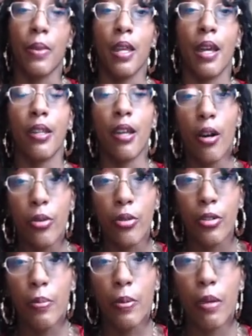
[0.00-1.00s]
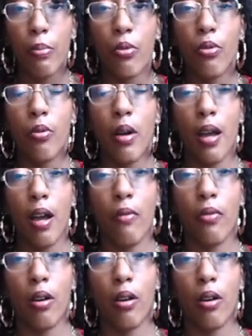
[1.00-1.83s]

and elderly people who have